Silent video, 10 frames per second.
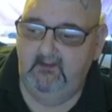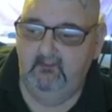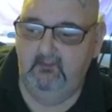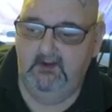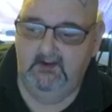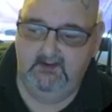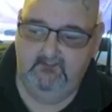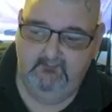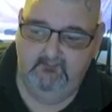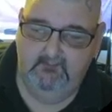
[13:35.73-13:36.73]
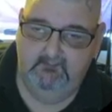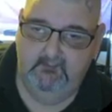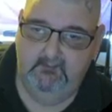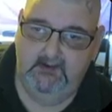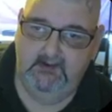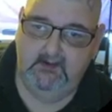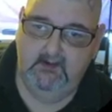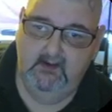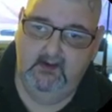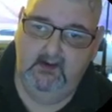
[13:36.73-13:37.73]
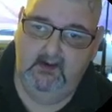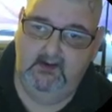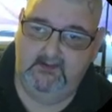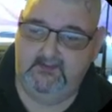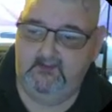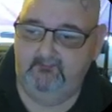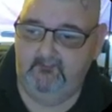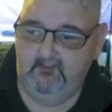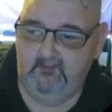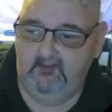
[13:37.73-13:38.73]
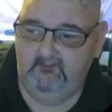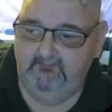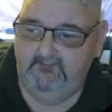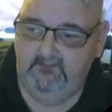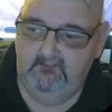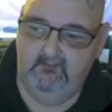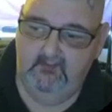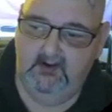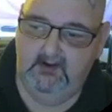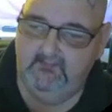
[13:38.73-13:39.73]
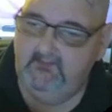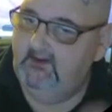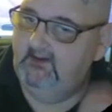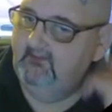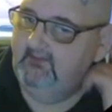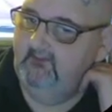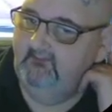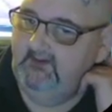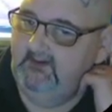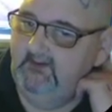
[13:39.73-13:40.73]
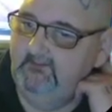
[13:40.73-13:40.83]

what I get from the food bank, except for a few odds and ends if needed